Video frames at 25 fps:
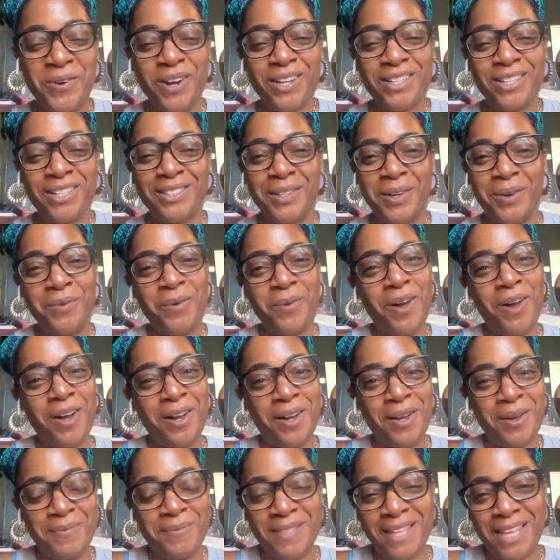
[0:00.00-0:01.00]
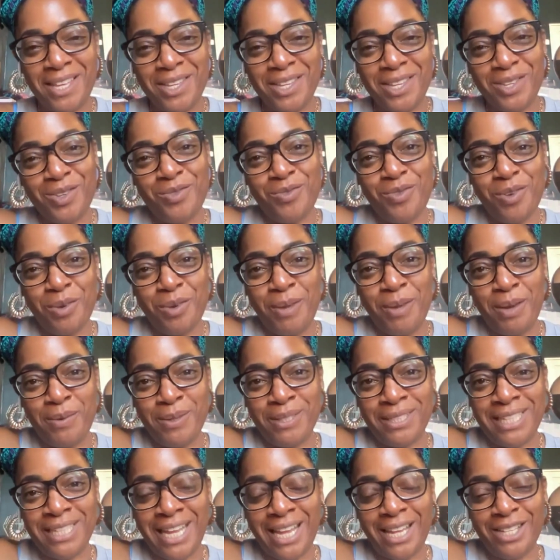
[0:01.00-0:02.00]
you are so welcome. Thank you for being
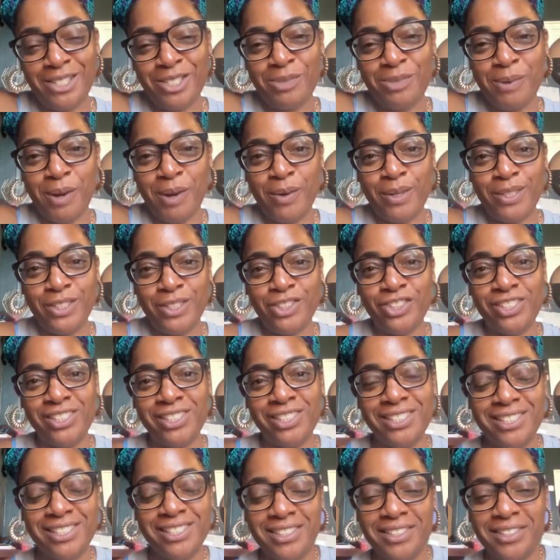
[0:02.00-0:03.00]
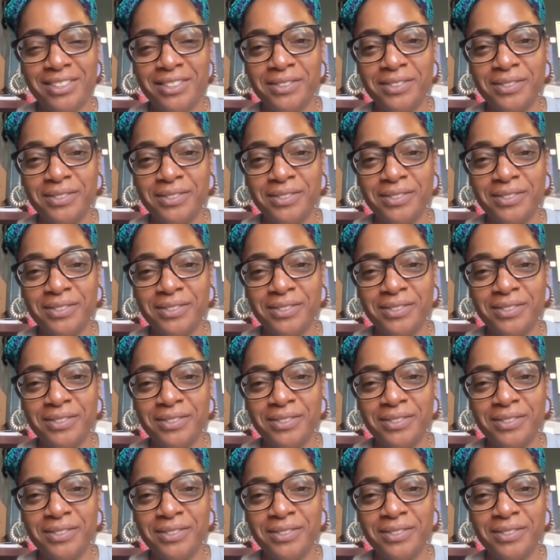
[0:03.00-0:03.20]
willing to answer my questions.